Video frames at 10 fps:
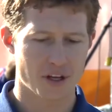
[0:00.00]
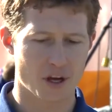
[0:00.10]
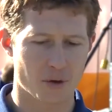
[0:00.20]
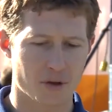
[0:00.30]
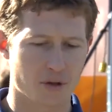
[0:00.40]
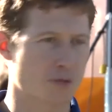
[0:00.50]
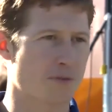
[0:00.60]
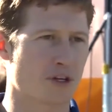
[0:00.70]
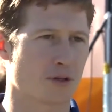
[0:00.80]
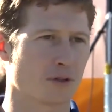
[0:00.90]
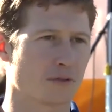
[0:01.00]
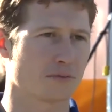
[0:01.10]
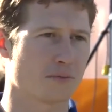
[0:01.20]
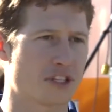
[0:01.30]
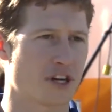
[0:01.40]
You know, we use special
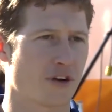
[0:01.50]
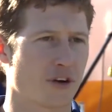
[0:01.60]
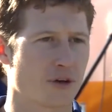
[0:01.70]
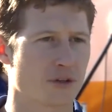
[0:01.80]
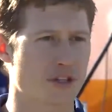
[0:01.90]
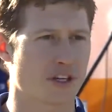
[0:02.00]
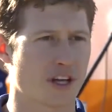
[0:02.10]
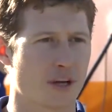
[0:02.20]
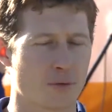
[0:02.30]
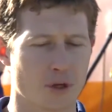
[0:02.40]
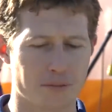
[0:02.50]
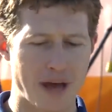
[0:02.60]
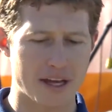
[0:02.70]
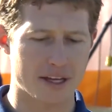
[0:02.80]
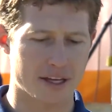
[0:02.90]
materials, and we'll
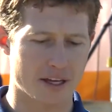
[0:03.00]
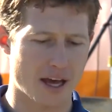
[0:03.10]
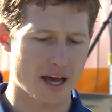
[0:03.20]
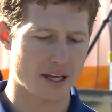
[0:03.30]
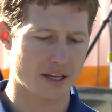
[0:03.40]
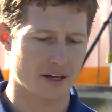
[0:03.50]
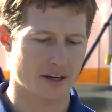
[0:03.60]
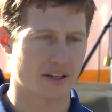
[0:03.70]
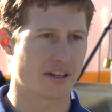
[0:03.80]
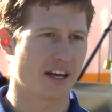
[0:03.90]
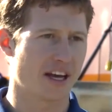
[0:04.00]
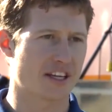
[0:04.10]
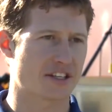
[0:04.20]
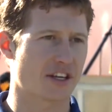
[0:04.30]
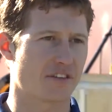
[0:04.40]
make a
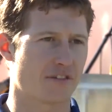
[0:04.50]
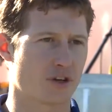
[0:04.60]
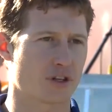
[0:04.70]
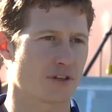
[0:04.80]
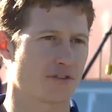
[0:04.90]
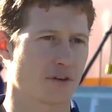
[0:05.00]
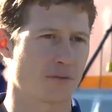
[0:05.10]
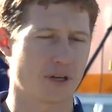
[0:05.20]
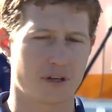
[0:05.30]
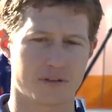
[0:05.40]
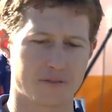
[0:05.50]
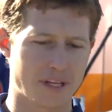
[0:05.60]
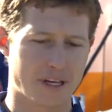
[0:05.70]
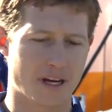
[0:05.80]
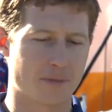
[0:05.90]
seat firstly from a
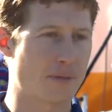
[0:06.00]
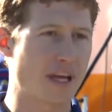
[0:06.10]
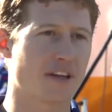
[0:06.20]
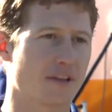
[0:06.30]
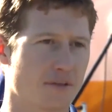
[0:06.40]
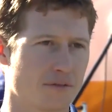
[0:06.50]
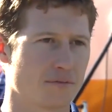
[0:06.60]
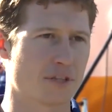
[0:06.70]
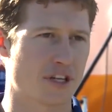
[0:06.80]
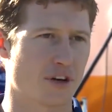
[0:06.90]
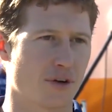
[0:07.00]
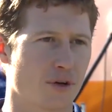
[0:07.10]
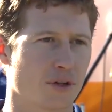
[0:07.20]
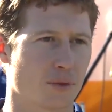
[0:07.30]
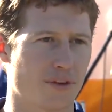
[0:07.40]
beaded
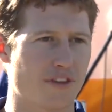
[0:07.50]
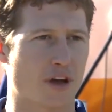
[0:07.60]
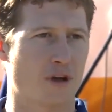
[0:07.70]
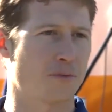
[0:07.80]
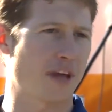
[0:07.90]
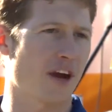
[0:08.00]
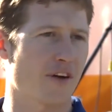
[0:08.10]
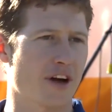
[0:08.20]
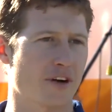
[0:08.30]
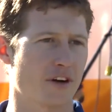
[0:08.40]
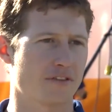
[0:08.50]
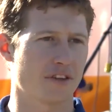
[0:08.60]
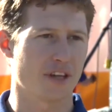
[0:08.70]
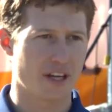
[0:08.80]
material that we vacuum the air out of,